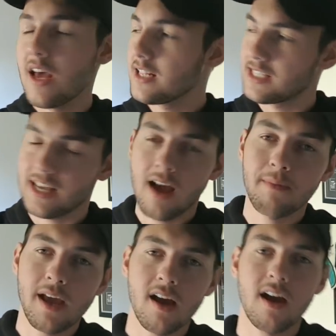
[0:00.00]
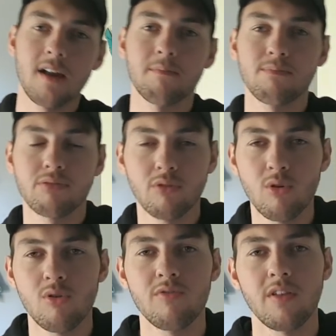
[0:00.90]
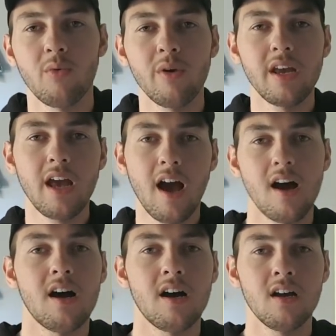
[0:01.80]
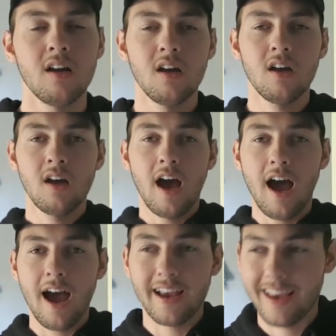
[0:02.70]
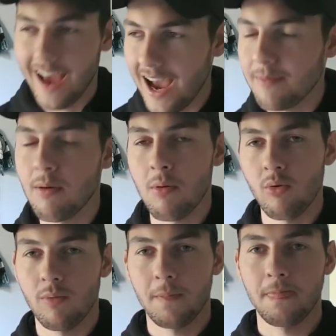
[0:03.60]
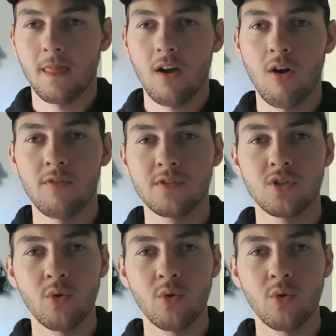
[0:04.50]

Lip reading: to come out and prove that we are capable of